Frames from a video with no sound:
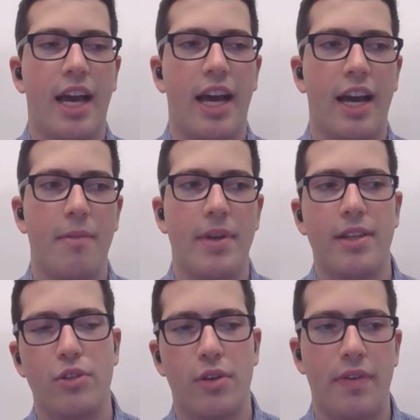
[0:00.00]

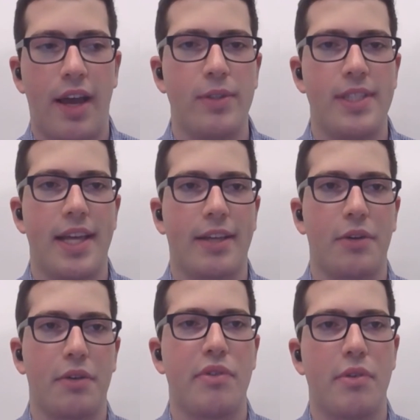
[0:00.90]
and sort of how you see that
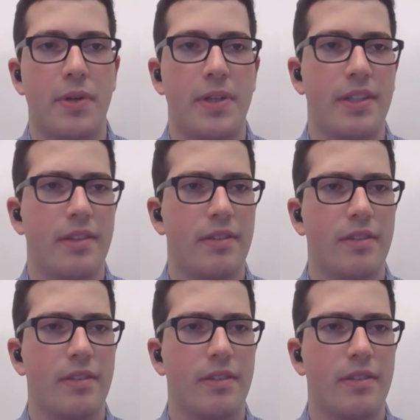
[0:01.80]
going forward.